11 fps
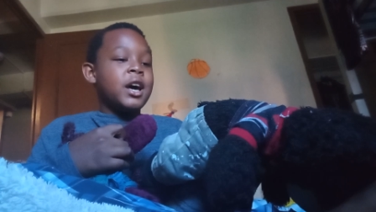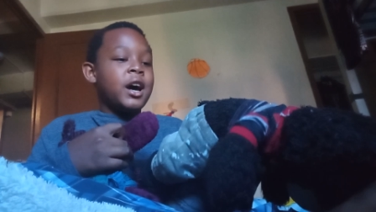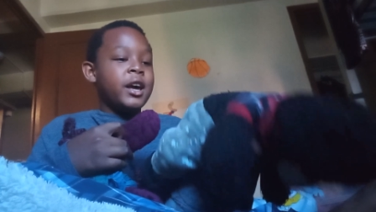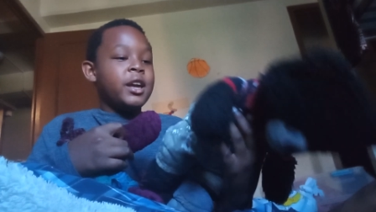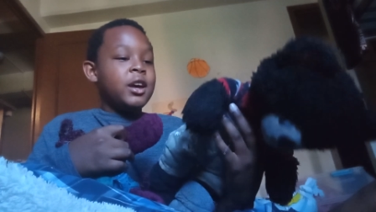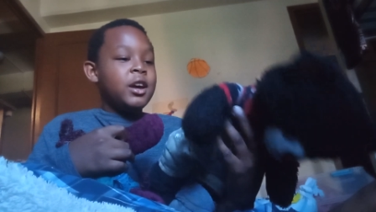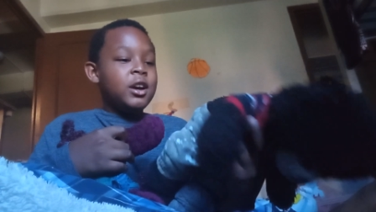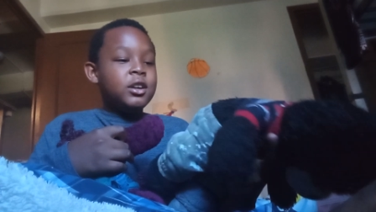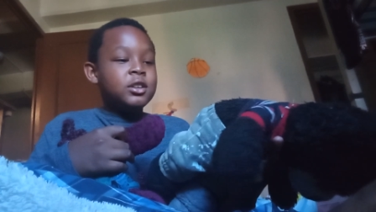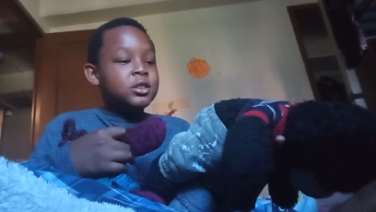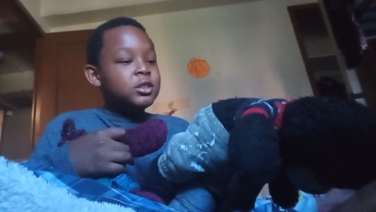I?
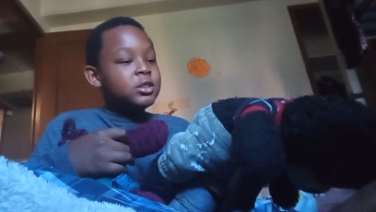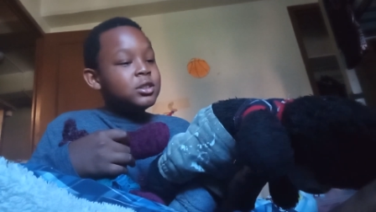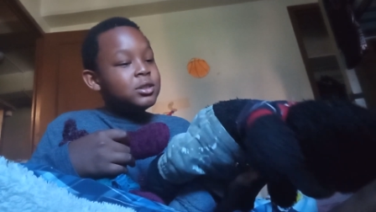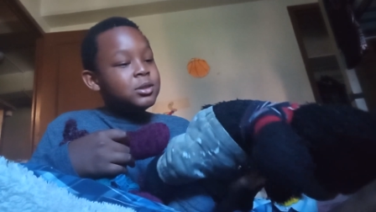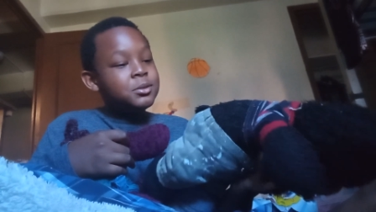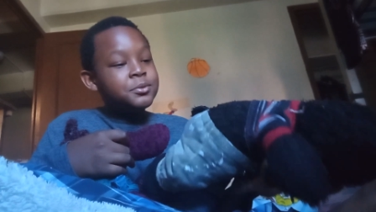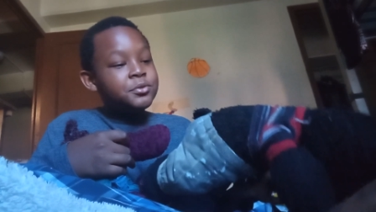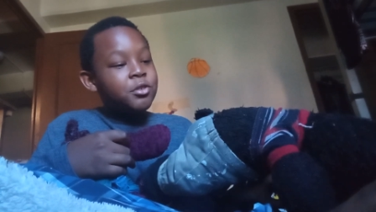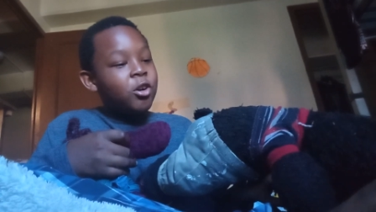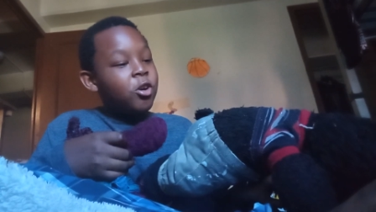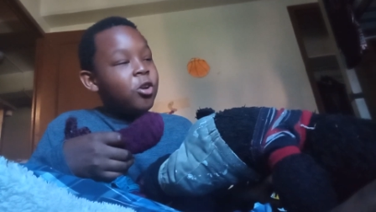Oh,
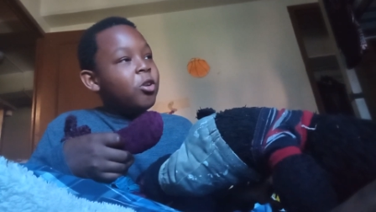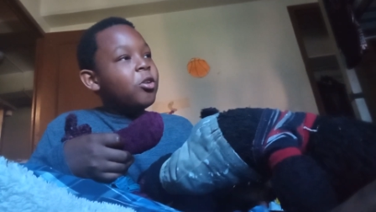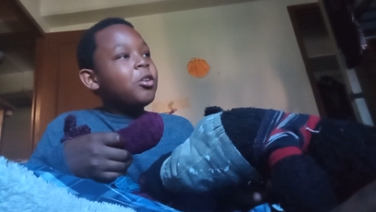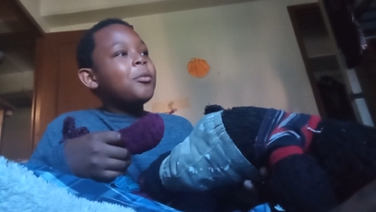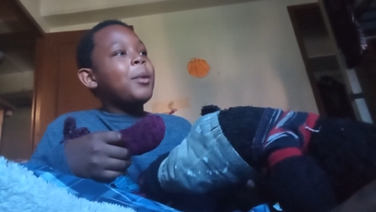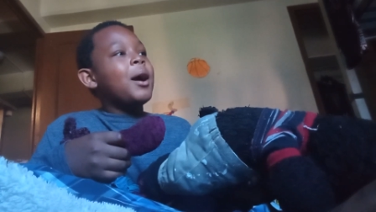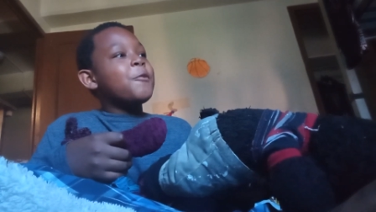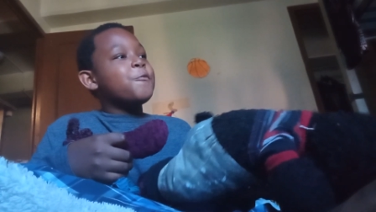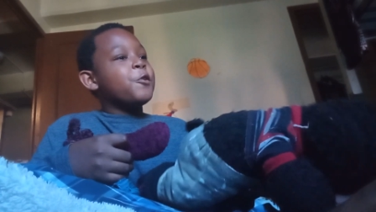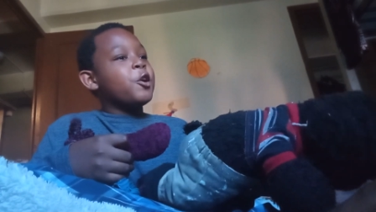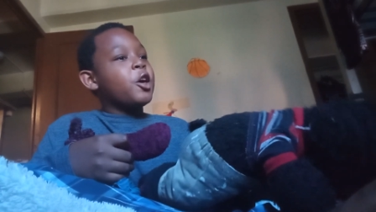folk, my
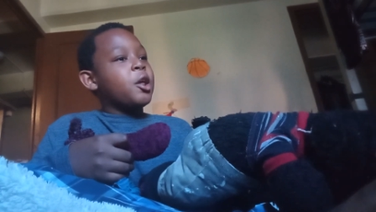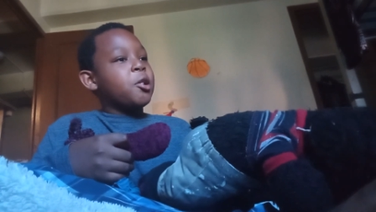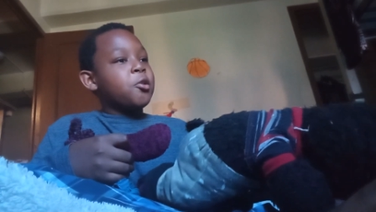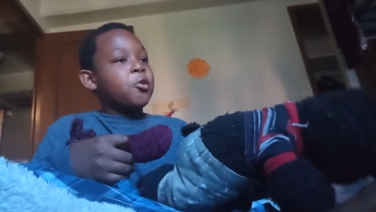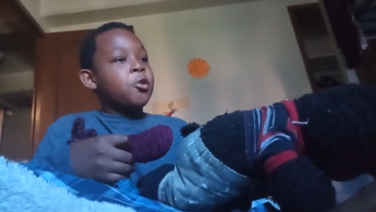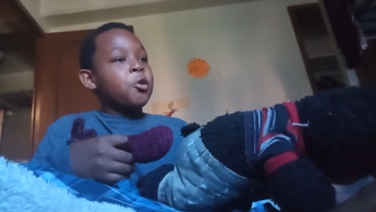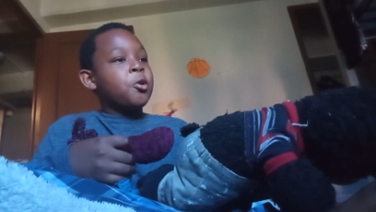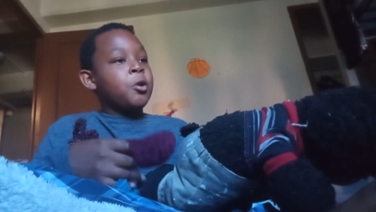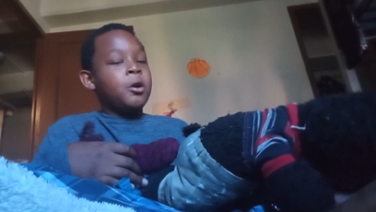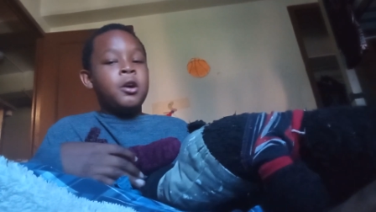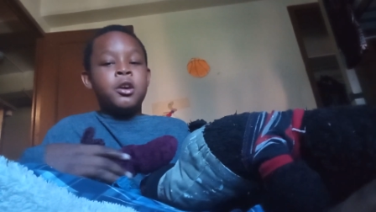face
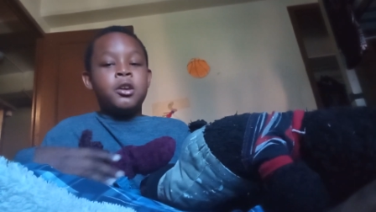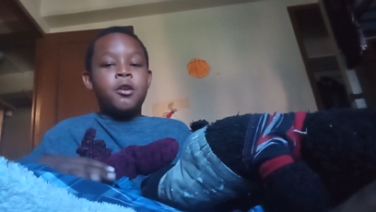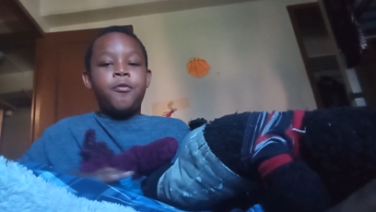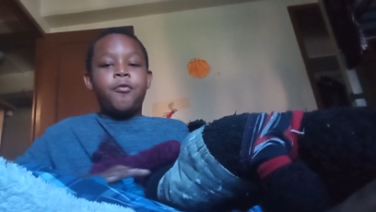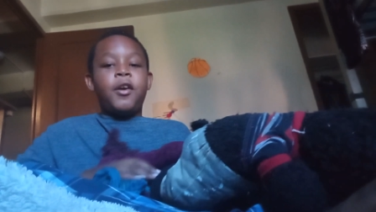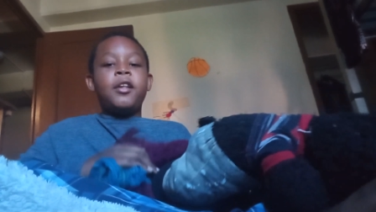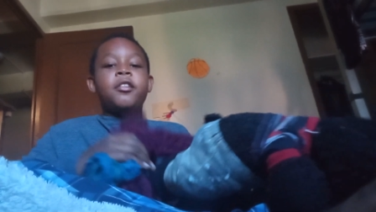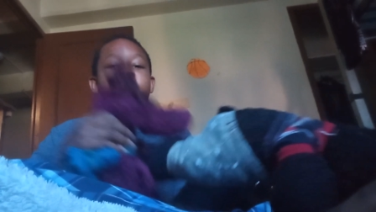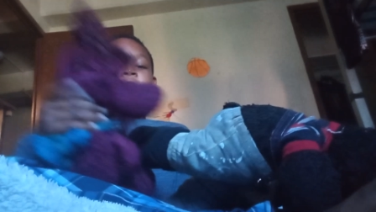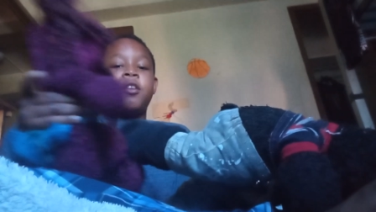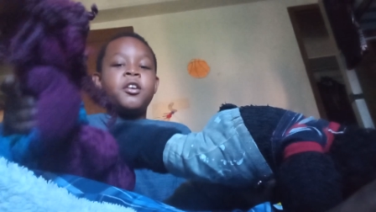hurt. Your face
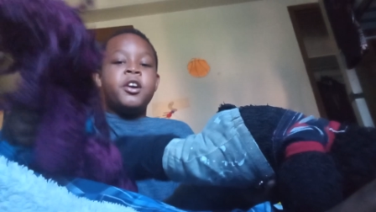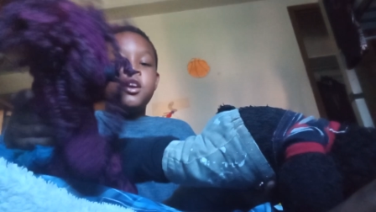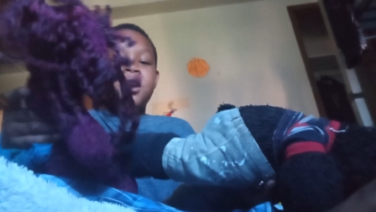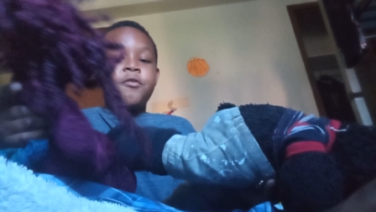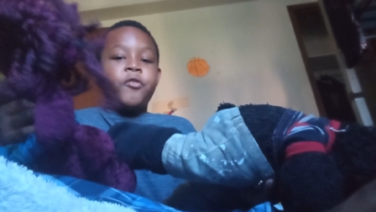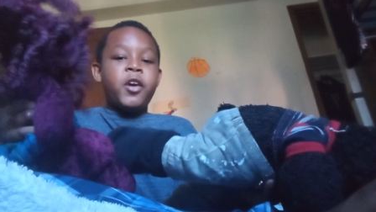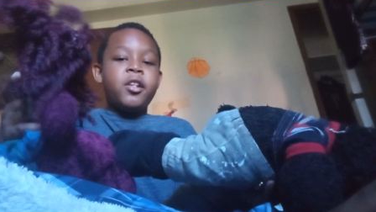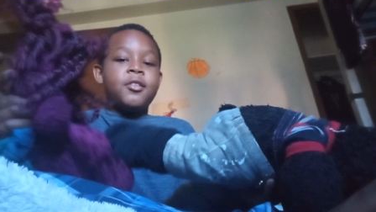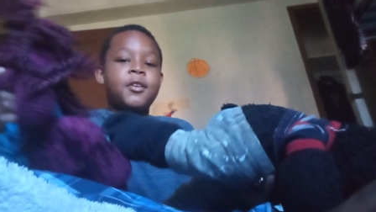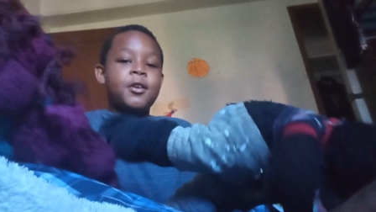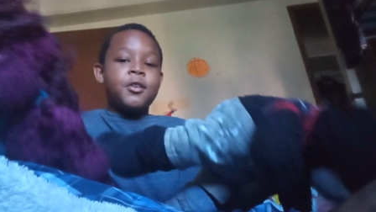hurt. Your face
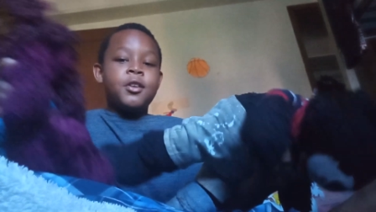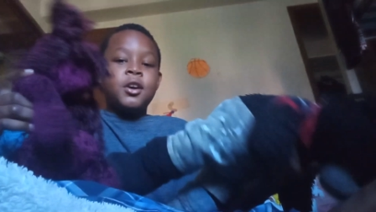hurt.